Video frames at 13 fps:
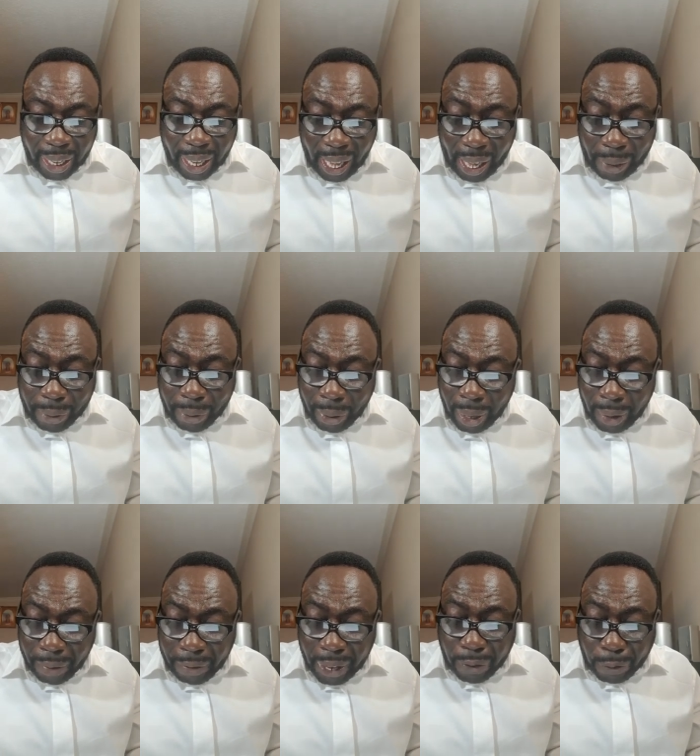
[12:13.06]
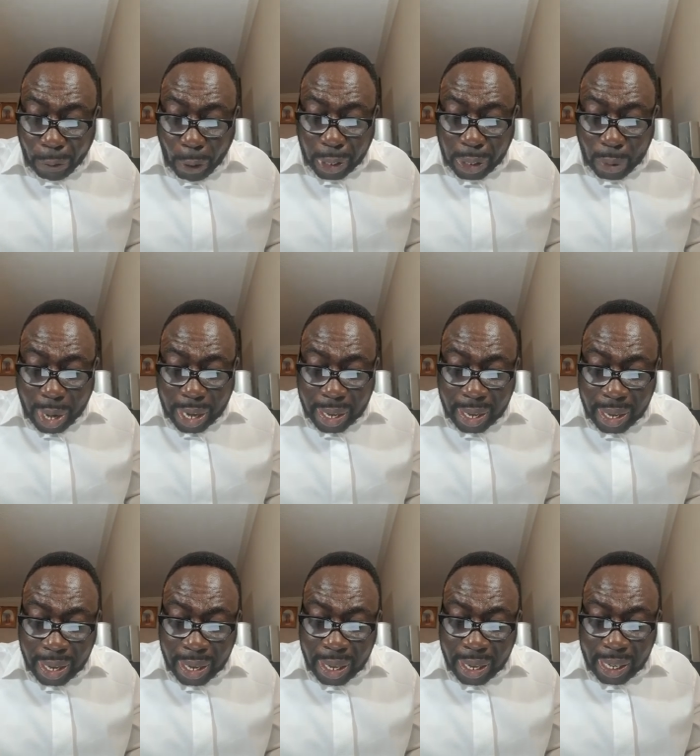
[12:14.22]
how verse 41
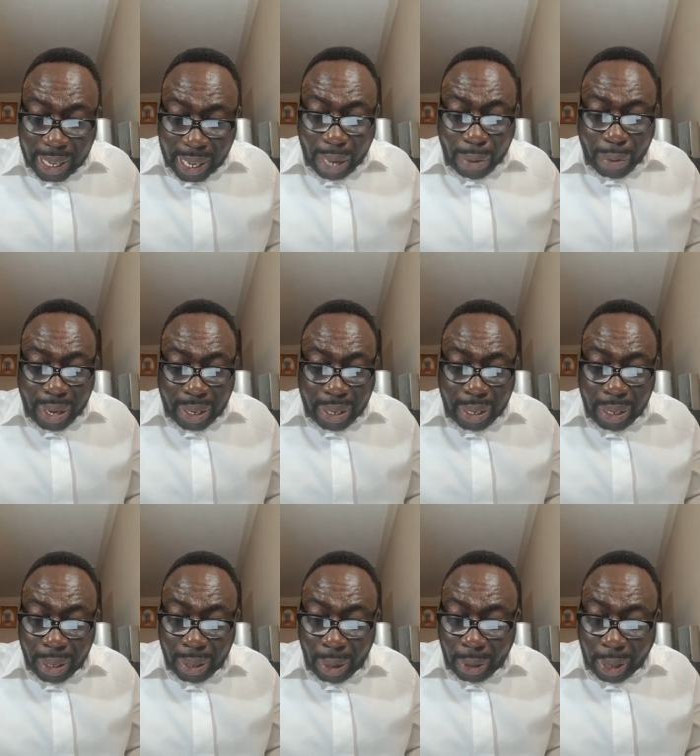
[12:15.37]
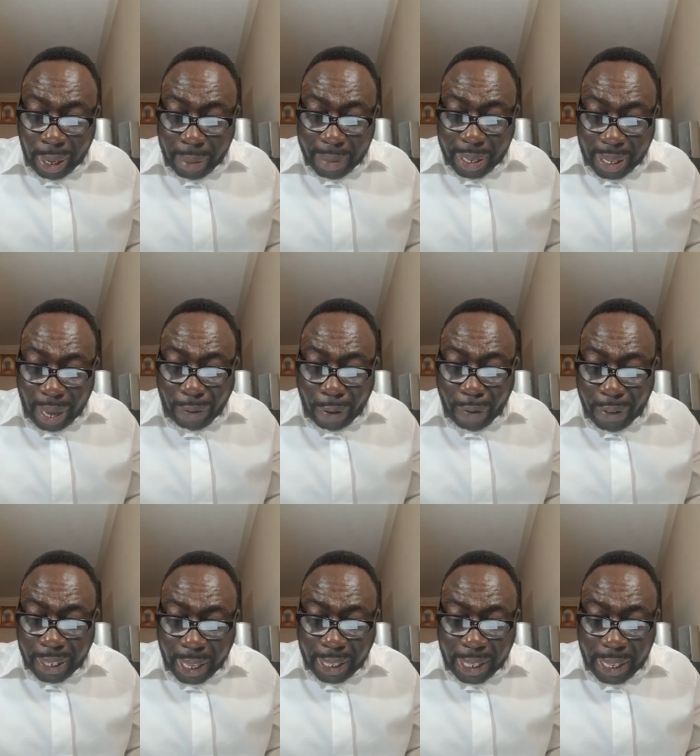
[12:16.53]
downwards. Okay, let me start from verse
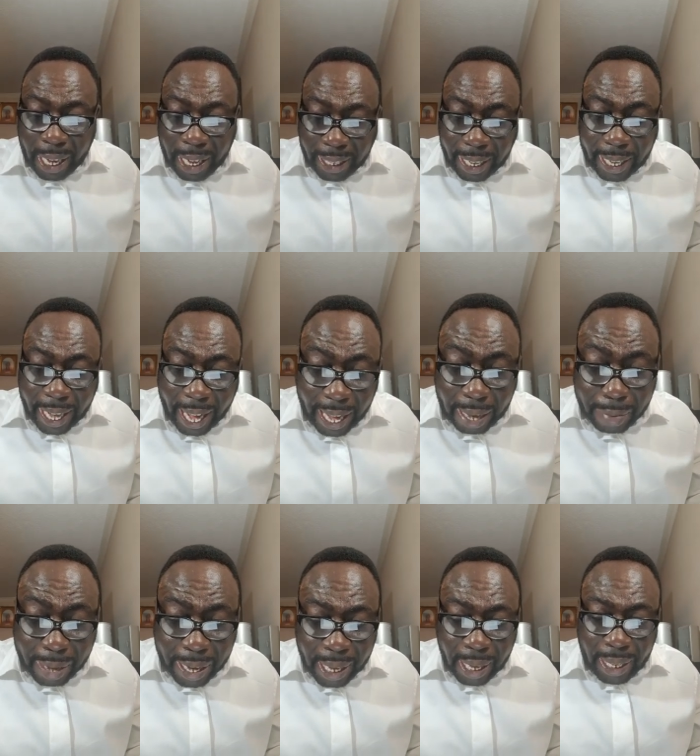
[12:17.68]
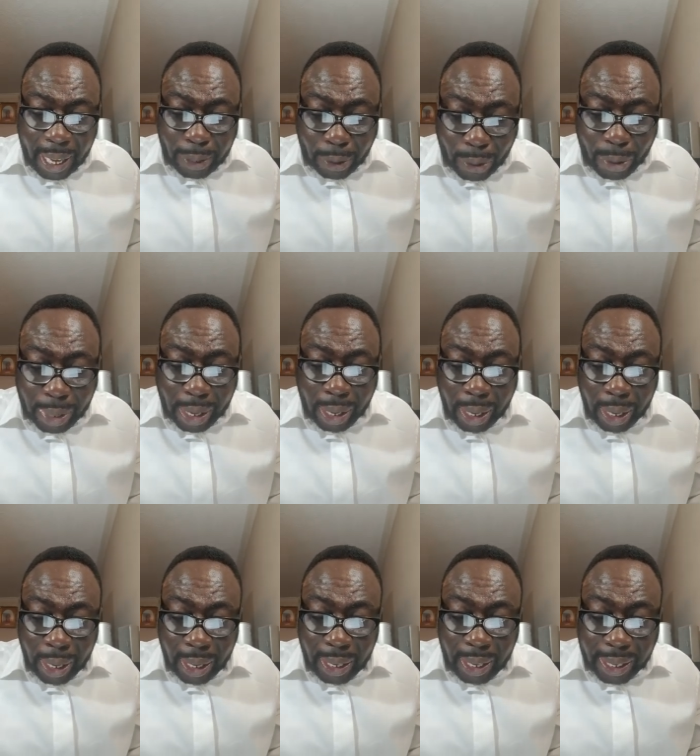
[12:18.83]
39. He said, The enemy that sowed the
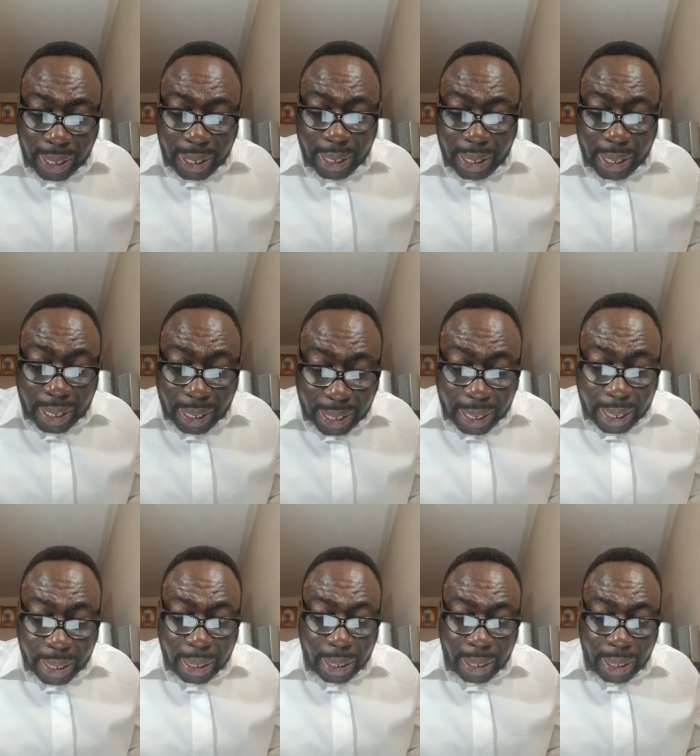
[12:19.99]
the seed,